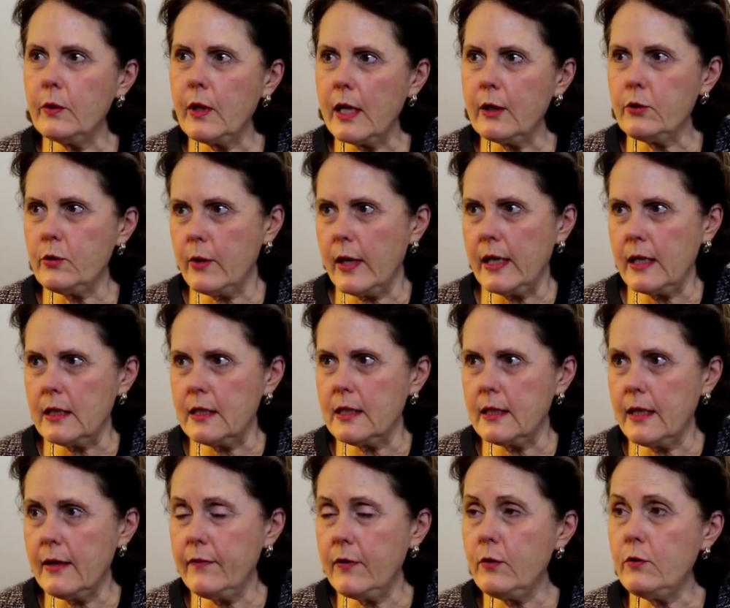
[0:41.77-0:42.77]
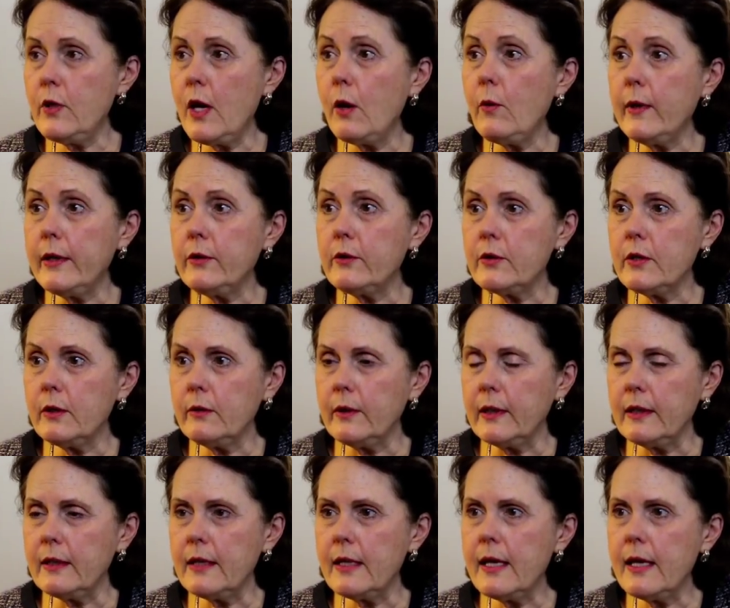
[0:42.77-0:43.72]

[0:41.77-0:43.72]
address if you know what you're doing.